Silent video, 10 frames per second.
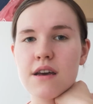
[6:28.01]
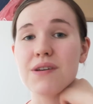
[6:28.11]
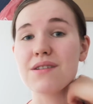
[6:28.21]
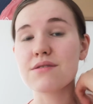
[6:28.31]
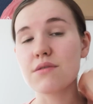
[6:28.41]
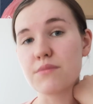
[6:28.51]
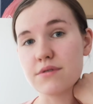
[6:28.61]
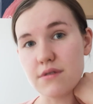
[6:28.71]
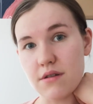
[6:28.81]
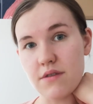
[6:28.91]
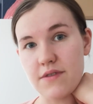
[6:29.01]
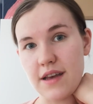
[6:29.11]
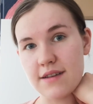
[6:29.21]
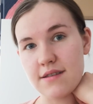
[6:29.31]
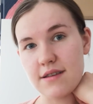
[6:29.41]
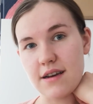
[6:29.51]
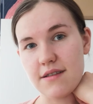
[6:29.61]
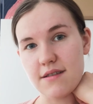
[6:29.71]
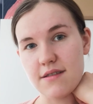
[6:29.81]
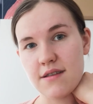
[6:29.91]
because almost all of the
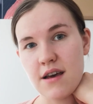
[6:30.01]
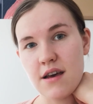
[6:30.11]
exercises